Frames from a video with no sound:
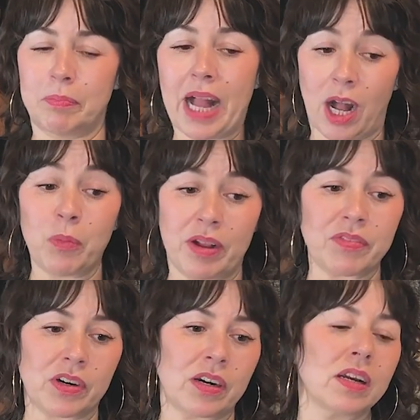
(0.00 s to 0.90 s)

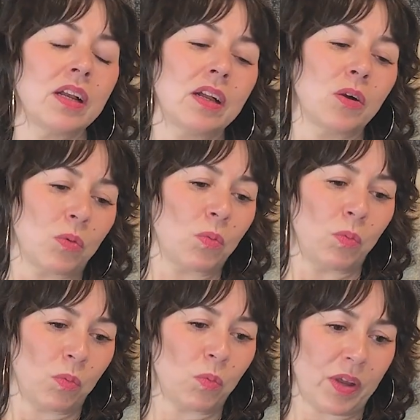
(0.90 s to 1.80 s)
However,
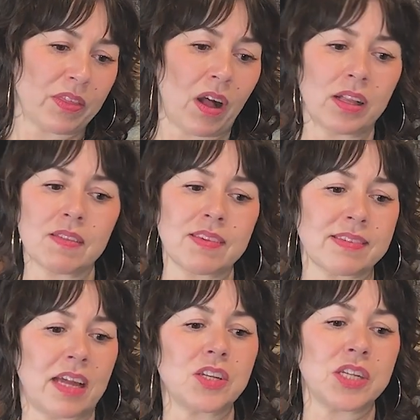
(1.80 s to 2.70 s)
with all of the
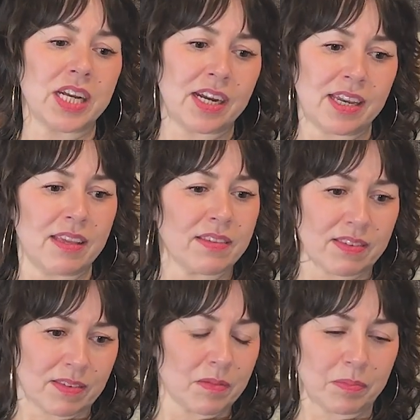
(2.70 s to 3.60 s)

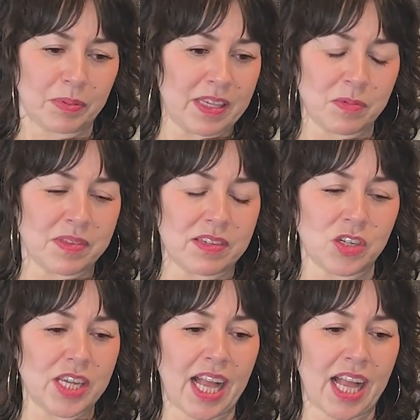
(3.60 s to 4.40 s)
Sagittarius placements that she